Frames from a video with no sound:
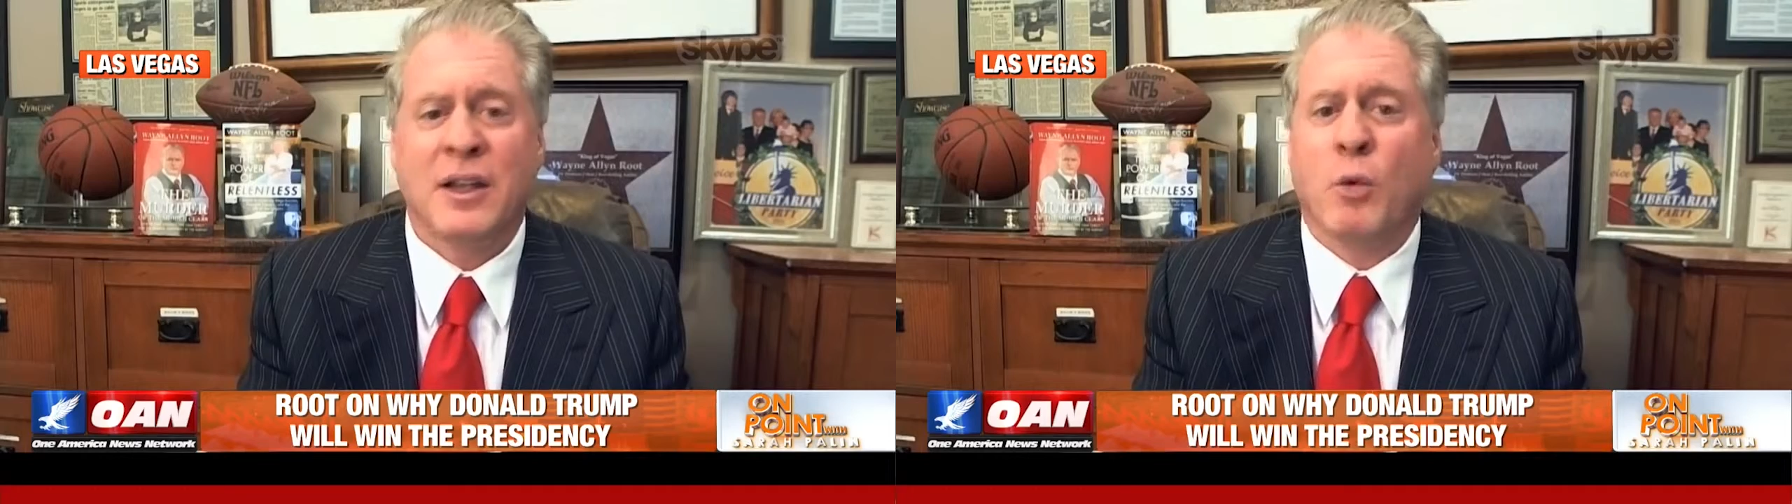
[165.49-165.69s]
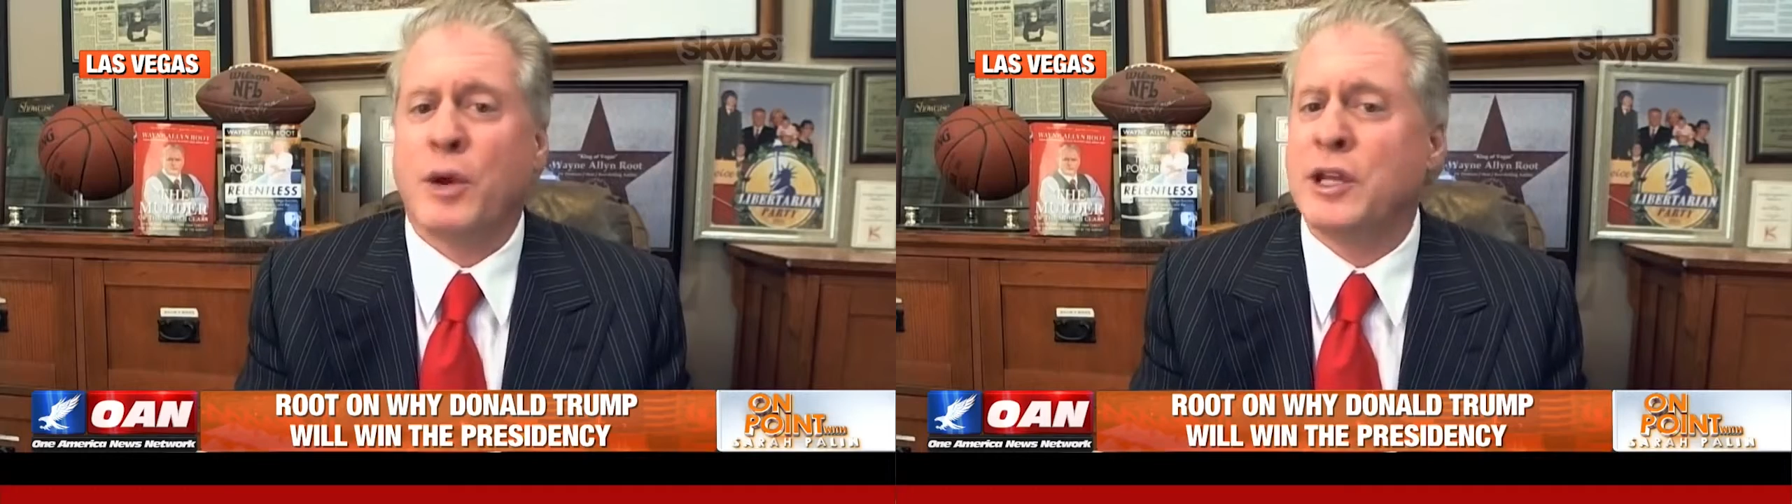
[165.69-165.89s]

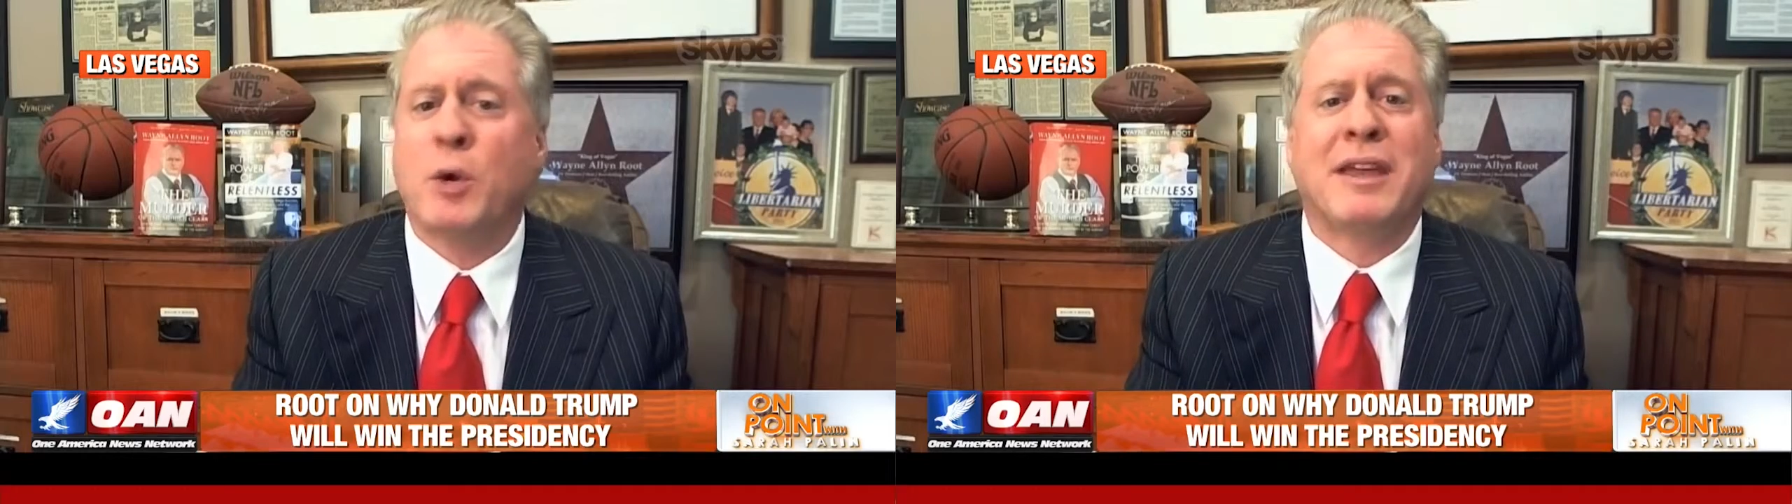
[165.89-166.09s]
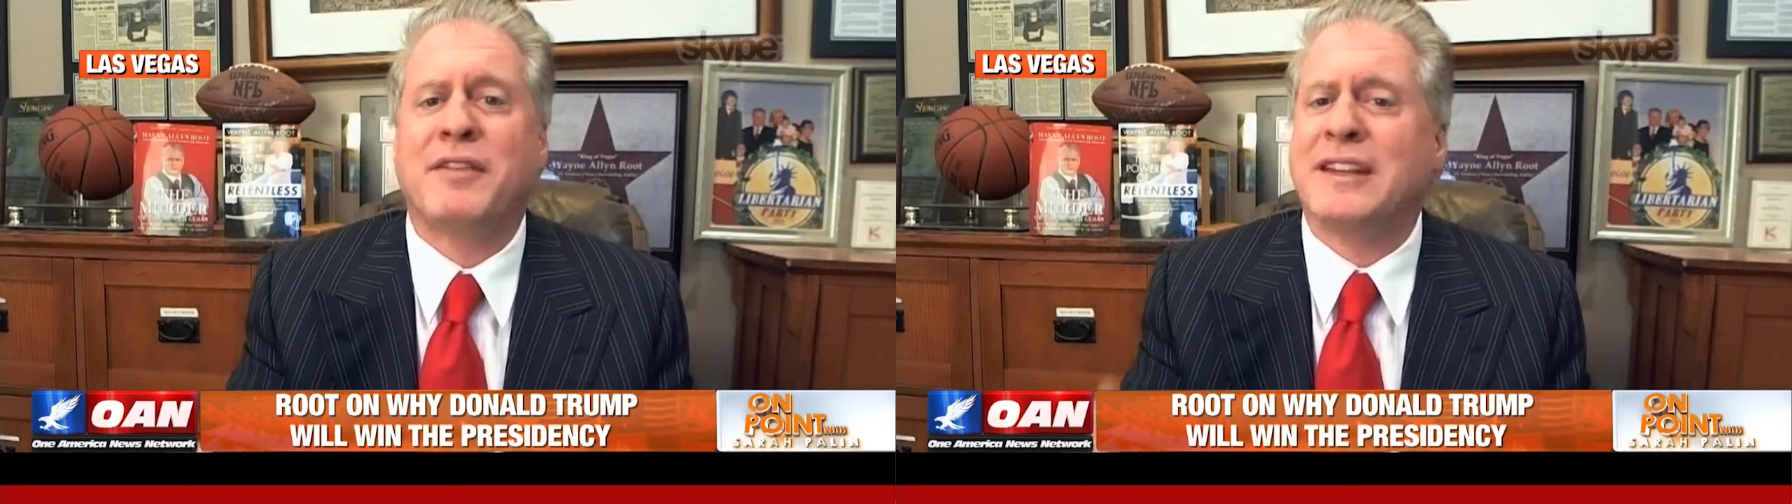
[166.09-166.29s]
where you
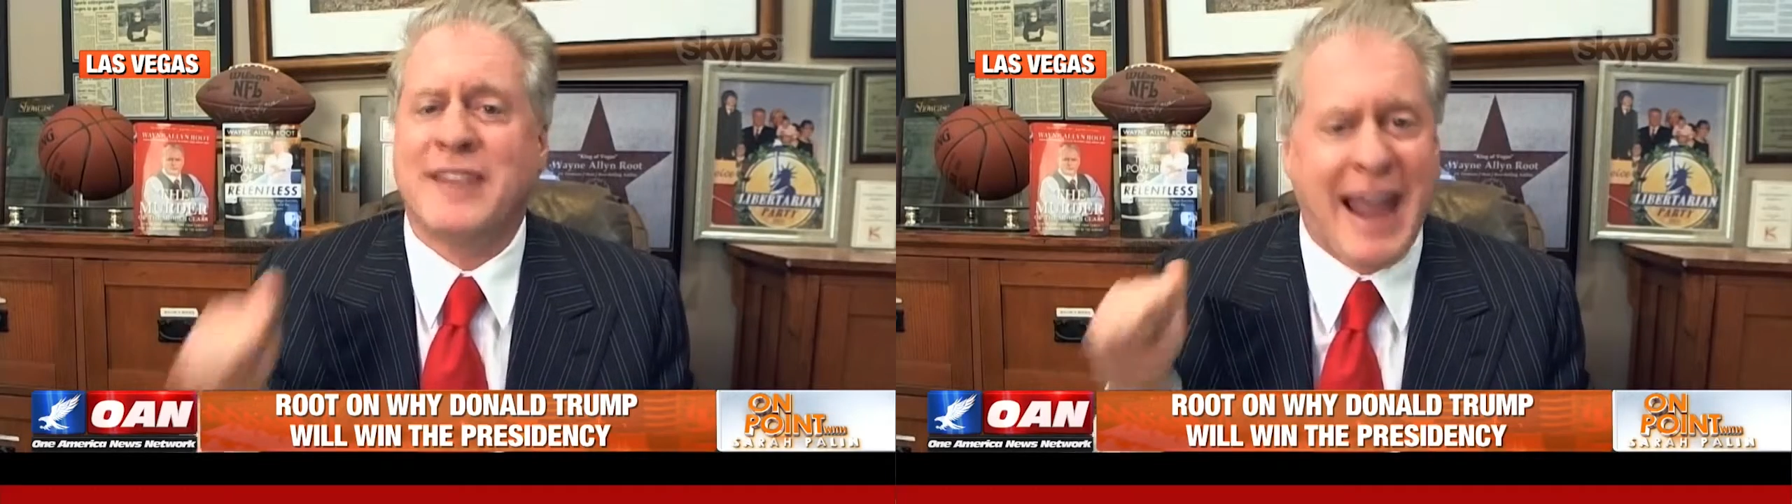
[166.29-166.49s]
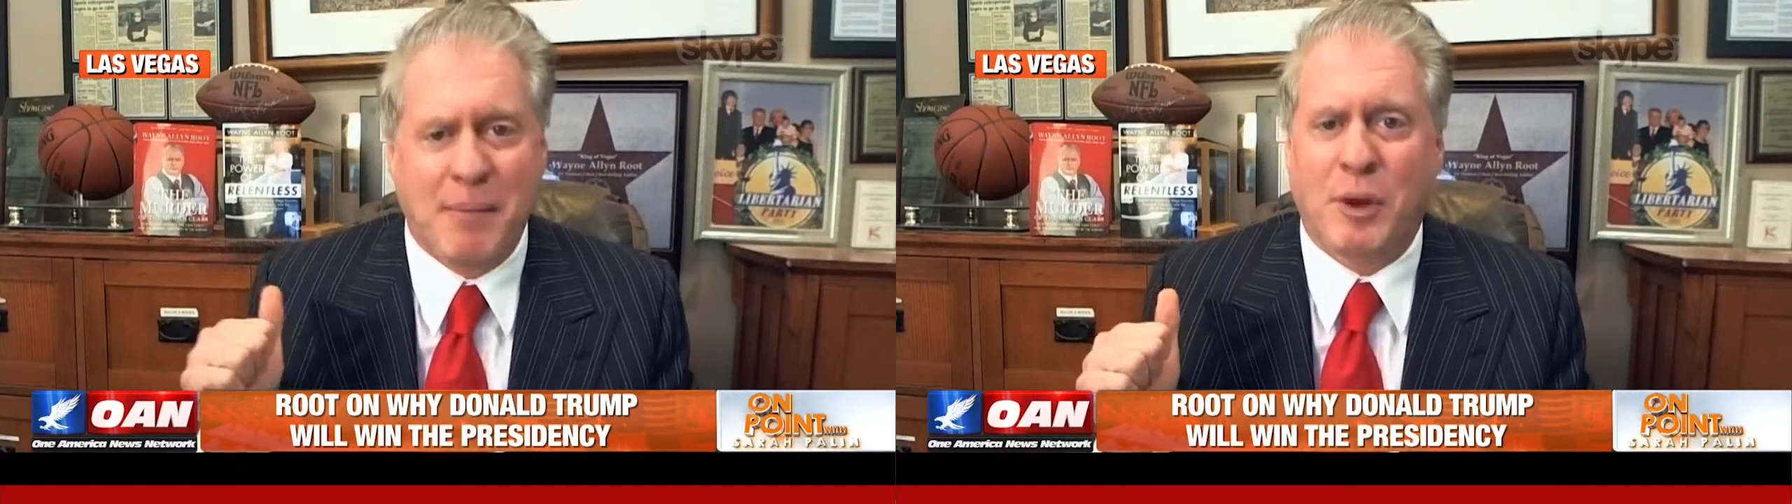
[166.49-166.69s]
don't give a damn